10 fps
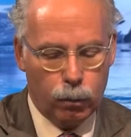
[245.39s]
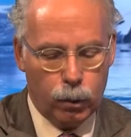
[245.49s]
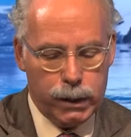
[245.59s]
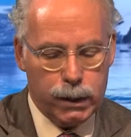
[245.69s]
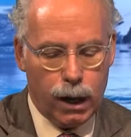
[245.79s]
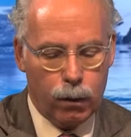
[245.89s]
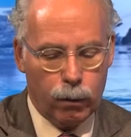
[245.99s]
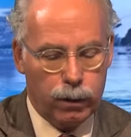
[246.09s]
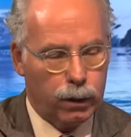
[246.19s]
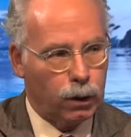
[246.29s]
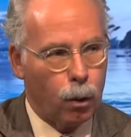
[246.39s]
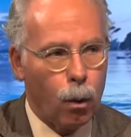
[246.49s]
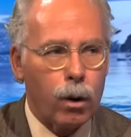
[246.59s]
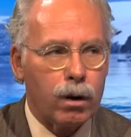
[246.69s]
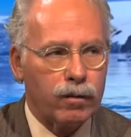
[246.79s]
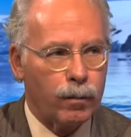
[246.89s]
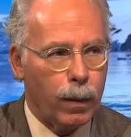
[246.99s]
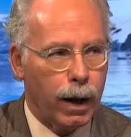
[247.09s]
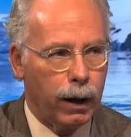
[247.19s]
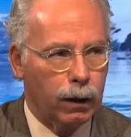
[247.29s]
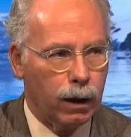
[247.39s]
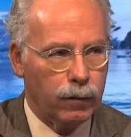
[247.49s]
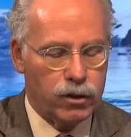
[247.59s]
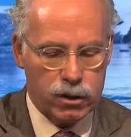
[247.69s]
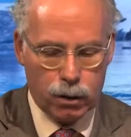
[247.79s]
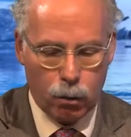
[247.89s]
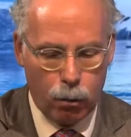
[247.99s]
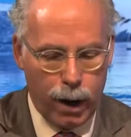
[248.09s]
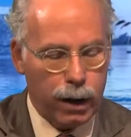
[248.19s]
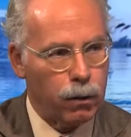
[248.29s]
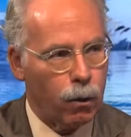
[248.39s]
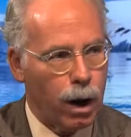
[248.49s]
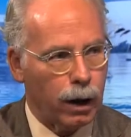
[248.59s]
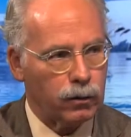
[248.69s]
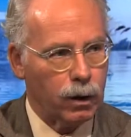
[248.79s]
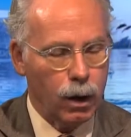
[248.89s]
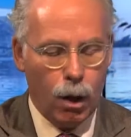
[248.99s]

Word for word: we got within a quarter of a mile of just granite rocks